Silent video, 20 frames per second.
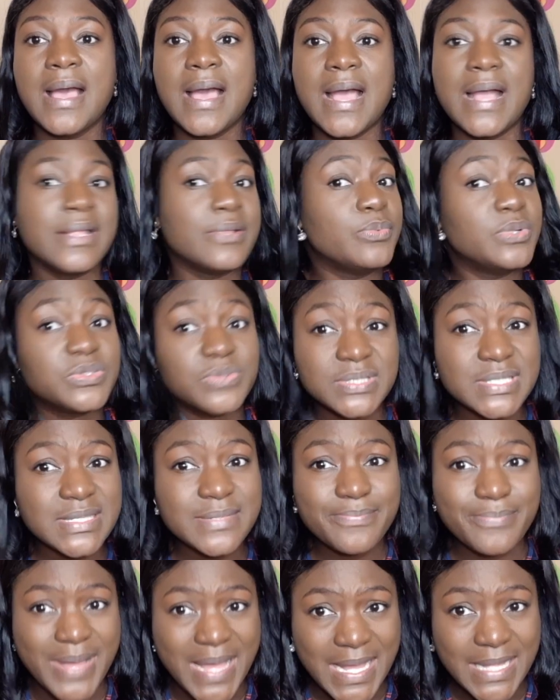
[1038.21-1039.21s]
and which
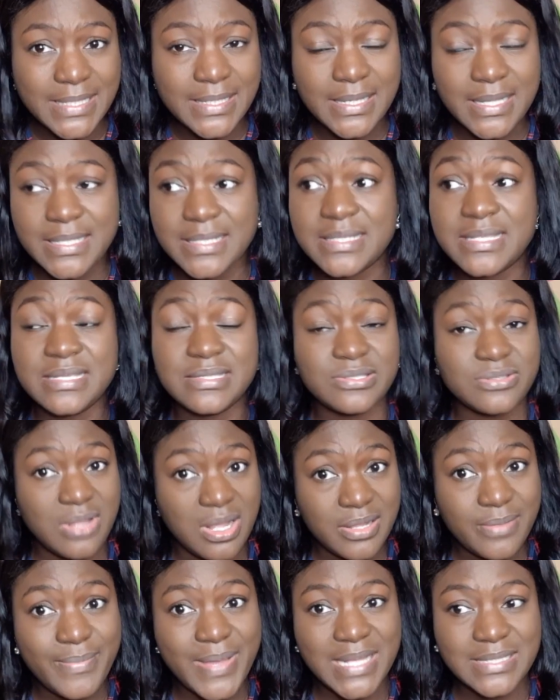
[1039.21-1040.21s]
wasn't bad, and it is
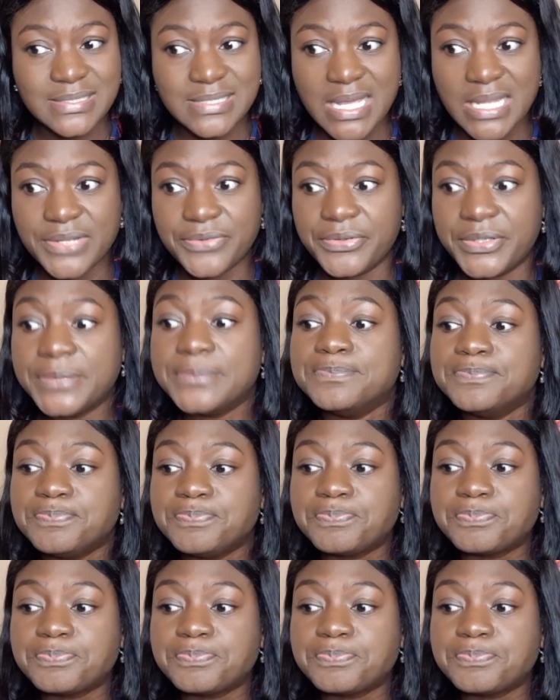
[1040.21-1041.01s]
not a bad salary.